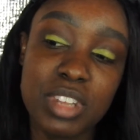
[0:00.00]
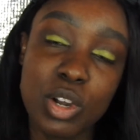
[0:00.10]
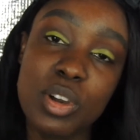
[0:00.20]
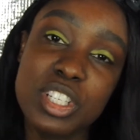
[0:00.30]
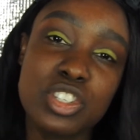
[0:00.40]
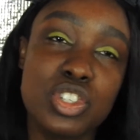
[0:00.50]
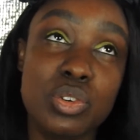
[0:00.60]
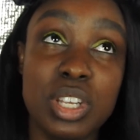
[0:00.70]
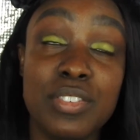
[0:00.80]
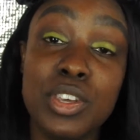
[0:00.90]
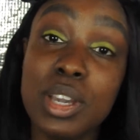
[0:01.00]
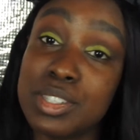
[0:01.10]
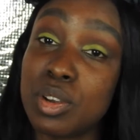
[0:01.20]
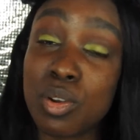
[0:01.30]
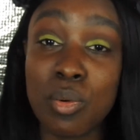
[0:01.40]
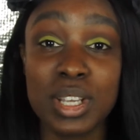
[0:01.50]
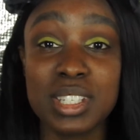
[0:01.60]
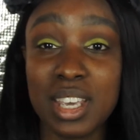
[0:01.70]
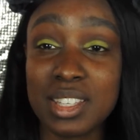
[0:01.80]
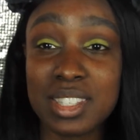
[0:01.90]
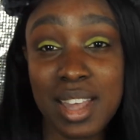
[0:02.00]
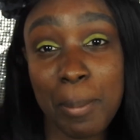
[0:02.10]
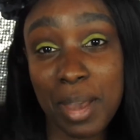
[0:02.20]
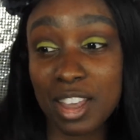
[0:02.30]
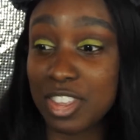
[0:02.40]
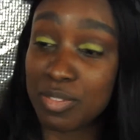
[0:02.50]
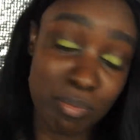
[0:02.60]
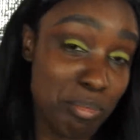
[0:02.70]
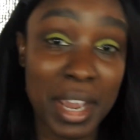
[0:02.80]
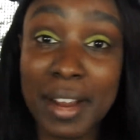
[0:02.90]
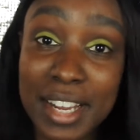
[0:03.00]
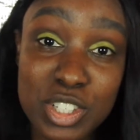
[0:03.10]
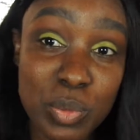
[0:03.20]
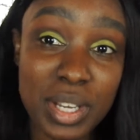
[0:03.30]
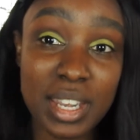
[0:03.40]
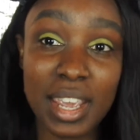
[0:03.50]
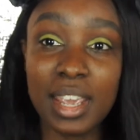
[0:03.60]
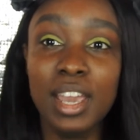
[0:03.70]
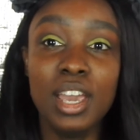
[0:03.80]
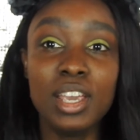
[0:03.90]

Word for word: they're going to soon, if you guys are going to head to that path of marriage one day,